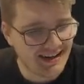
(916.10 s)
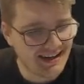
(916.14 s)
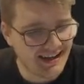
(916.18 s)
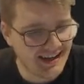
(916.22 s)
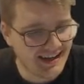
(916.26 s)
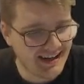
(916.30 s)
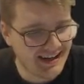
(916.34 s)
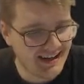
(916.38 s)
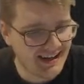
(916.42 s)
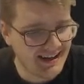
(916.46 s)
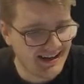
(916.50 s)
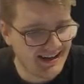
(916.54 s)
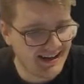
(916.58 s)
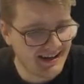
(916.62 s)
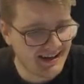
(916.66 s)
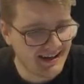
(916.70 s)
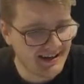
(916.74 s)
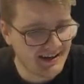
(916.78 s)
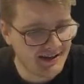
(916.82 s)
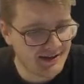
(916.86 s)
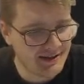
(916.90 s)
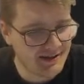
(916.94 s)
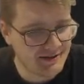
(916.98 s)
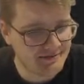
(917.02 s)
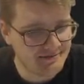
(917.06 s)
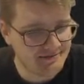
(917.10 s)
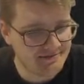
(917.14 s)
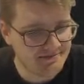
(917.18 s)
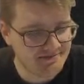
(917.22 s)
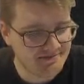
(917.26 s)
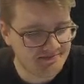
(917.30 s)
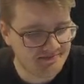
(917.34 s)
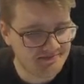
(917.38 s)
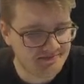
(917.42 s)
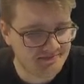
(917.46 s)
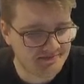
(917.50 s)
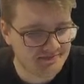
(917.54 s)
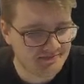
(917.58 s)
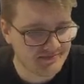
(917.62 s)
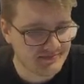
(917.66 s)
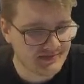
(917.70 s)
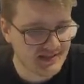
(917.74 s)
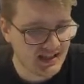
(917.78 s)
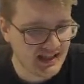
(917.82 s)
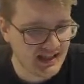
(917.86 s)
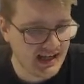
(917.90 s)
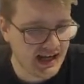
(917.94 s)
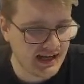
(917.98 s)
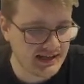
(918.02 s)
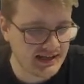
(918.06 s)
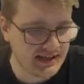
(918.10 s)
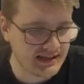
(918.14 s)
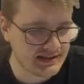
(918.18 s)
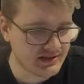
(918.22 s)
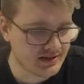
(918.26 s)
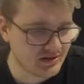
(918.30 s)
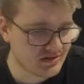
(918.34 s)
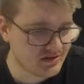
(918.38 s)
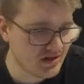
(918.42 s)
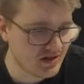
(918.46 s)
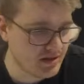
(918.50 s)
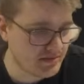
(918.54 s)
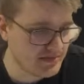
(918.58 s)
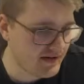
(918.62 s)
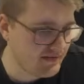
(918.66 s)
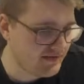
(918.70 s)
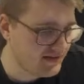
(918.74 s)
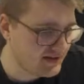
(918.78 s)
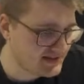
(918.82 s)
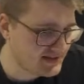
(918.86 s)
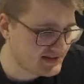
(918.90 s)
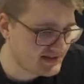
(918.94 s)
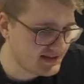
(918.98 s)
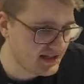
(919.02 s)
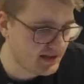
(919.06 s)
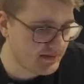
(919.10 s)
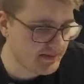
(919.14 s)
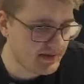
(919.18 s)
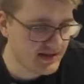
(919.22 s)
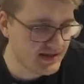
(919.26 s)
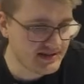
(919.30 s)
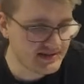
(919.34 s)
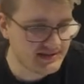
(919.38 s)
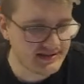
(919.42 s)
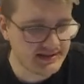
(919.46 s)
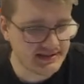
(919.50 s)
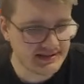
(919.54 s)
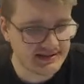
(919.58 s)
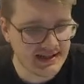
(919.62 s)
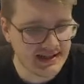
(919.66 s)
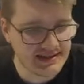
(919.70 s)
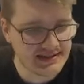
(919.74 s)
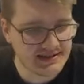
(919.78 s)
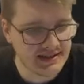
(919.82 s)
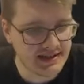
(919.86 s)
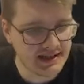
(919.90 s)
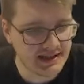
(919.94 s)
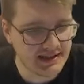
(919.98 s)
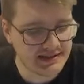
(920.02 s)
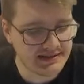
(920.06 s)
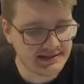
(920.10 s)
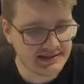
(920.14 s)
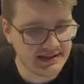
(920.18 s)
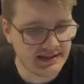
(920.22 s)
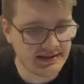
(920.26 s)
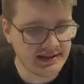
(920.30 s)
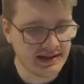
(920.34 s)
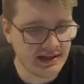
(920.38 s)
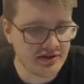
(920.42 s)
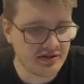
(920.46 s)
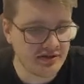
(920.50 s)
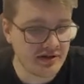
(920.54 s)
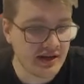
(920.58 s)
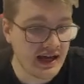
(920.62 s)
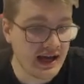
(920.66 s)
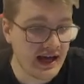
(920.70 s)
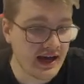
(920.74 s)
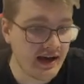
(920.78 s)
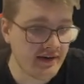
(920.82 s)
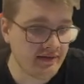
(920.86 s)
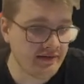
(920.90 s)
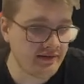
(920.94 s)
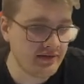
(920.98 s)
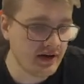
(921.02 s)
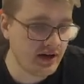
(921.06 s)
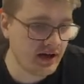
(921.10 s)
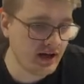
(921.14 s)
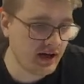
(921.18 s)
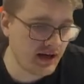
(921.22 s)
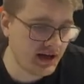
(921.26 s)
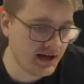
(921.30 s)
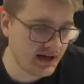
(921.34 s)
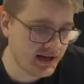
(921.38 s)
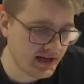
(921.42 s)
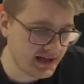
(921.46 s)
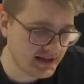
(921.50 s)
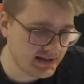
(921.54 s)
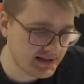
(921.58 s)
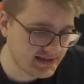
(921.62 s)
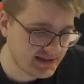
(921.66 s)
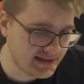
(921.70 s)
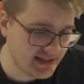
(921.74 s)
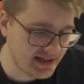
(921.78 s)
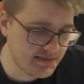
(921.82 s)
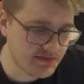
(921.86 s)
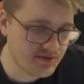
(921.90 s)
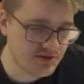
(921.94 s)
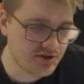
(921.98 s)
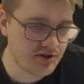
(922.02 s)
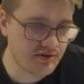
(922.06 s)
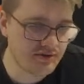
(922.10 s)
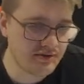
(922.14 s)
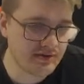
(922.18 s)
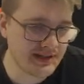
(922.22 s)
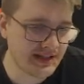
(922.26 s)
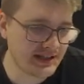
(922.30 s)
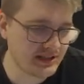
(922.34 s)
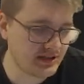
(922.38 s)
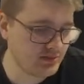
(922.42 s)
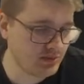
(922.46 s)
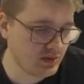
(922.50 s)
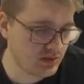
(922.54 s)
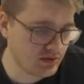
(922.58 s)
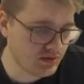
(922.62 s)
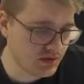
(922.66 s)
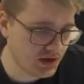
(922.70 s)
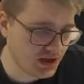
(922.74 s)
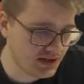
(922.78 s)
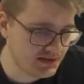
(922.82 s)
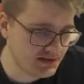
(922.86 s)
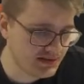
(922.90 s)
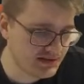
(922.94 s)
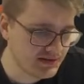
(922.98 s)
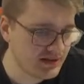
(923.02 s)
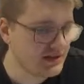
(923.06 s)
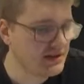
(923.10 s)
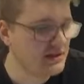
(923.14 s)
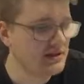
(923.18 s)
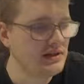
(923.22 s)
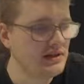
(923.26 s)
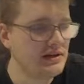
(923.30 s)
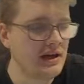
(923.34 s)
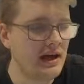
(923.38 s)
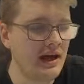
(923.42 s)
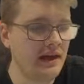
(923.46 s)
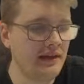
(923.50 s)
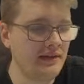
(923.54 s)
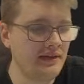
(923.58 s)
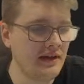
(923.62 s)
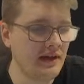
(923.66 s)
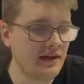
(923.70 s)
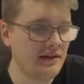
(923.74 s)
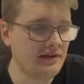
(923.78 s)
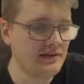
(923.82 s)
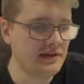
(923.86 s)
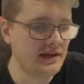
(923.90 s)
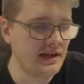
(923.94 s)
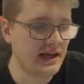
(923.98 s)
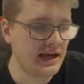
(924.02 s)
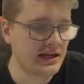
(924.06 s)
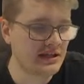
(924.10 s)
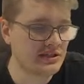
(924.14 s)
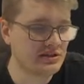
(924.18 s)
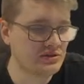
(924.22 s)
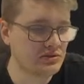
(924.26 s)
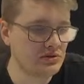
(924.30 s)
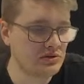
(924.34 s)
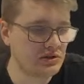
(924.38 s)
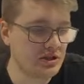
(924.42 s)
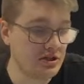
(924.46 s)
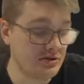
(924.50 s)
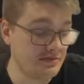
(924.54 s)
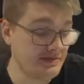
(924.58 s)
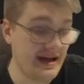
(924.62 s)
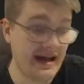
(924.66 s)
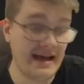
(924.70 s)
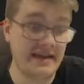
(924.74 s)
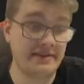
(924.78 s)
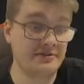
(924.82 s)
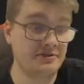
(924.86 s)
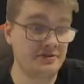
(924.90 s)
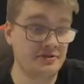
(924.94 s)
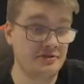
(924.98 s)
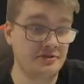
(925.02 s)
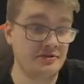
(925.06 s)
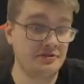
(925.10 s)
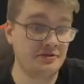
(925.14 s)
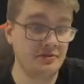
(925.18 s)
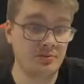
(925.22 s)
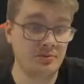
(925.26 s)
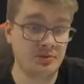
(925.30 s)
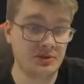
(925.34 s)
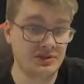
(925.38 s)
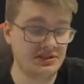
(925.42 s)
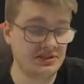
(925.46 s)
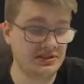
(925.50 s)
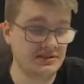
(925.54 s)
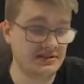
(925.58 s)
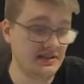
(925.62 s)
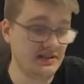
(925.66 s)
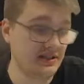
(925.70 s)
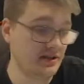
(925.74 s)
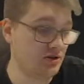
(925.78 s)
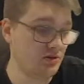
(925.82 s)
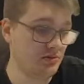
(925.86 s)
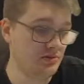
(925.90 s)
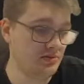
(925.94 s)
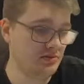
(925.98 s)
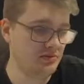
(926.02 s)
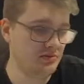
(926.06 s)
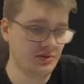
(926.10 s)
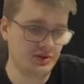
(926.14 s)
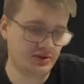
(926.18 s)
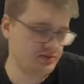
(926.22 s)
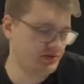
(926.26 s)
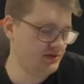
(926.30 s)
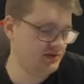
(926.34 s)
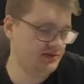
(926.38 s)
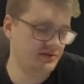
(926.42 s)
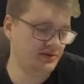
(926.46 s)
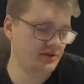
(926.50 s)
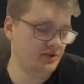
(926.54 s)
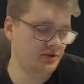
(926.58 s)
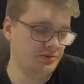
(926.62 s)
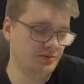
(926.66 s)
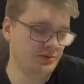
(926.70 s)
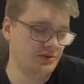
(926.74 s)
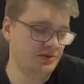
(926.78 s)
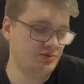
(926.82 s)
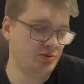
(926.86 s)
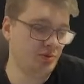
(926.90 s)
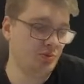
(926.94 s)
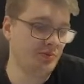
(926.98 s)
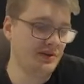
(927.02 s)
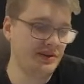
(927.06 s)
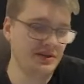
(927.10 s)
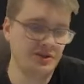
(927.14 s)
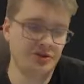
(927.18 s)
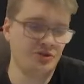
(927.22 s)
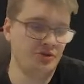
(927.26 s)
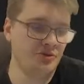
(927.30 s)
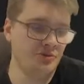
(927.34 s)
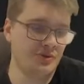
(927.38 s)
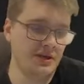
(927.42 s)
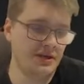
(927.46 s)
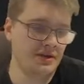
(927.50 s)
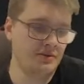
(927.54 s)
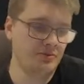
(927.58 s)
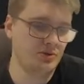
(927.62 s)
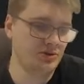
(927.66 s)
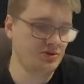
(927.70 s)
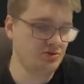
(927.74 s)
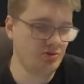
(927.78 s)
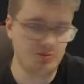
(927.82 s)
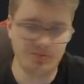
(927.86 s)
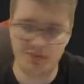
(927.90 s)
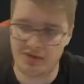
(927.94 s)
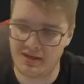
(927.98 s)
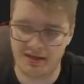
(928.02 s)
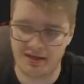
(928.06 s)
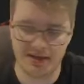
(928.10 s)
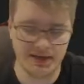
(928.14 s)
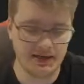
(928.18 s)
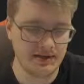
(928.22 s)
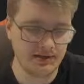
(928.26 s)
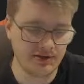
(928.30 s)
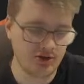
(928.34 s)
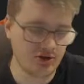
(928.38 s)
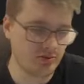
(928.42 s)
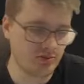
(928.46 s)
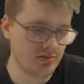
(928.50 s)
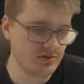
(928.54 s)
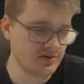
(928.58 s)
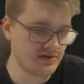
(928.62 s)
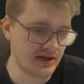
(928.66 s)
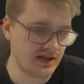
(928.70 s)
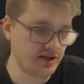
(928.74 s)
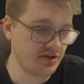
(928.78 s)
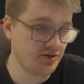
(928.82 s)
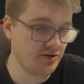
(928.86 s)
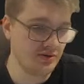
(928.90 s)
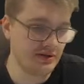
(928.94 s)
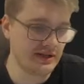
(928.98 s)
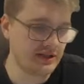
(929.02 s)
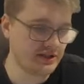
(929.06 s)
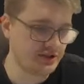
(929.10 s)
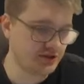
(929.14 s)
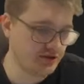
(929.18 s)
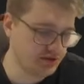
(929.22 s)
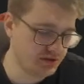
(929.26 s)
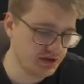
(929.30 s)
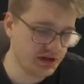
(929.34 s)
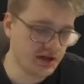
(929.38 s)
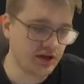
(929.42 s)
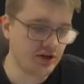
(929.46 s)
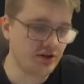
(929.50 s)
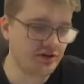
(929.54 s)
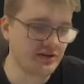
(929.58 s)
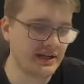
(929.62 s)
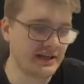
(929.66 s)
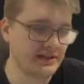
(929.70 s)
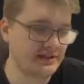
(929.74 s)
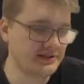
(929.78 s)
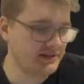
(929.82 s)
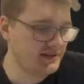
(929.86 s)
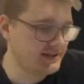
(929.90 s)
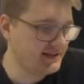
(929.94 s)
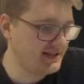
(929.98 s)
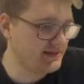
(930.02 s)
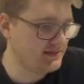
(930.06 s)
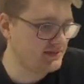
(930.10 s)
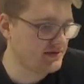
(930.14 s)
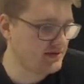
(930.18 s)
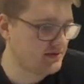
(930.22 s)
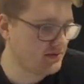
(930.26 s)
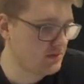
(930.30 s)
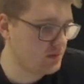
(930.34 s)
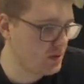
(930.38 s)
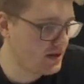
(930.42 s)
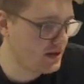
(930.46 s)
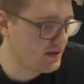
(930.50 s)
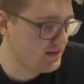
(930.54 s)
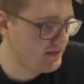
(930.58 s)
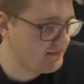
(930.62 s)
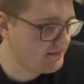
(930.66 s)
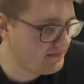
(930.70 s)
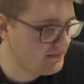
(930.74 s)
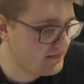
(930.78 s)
Yeah, the install script that fixes the dependencies, that's nice. And then you have again the team server that you will run, and then the actual commander, which is which would be the GUI, which would be the CobbleStrike GUI that you connect to the team server with.